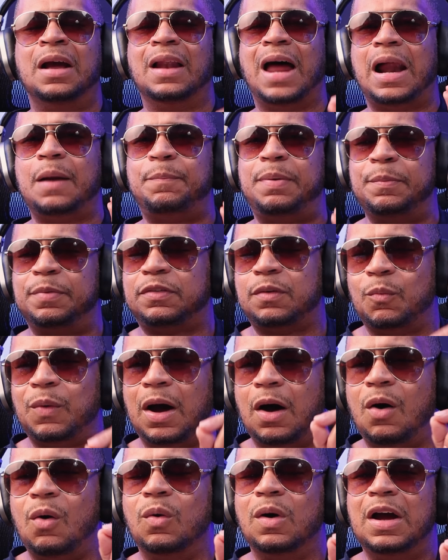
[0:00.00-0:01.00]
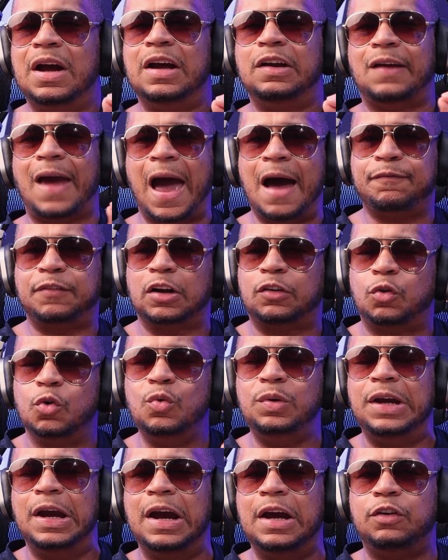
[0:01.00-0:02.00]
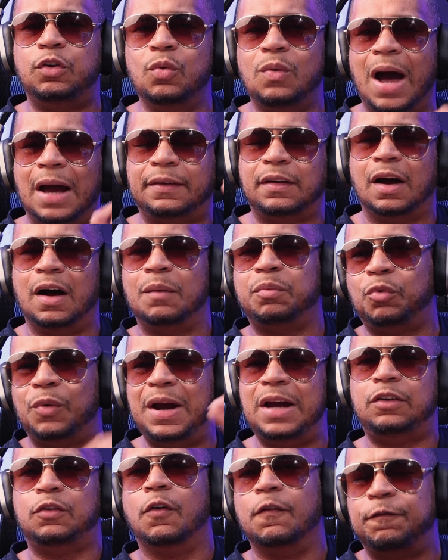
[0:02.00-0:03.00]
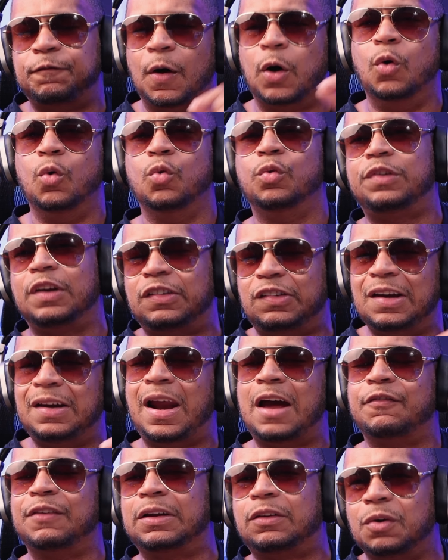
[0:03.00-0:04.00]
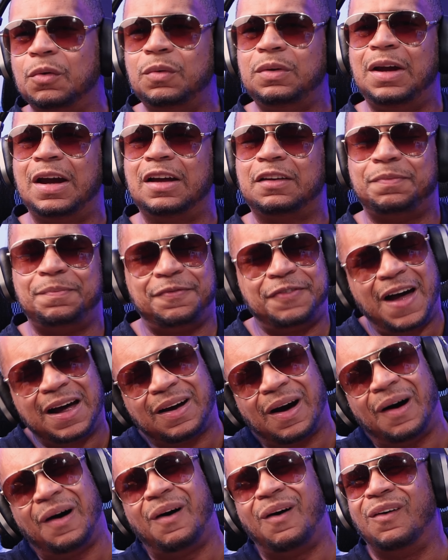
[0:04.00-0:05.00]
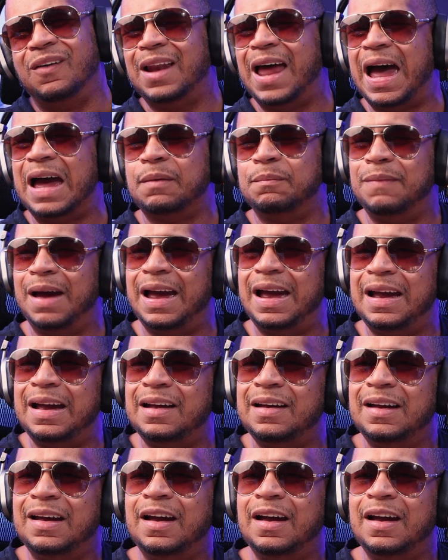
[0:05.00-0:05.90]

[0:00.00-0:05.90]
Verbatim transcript: A lot of people say, "Well, oh, after two years, you got to upgrade your phones and shit every two years." Fuck all that, man.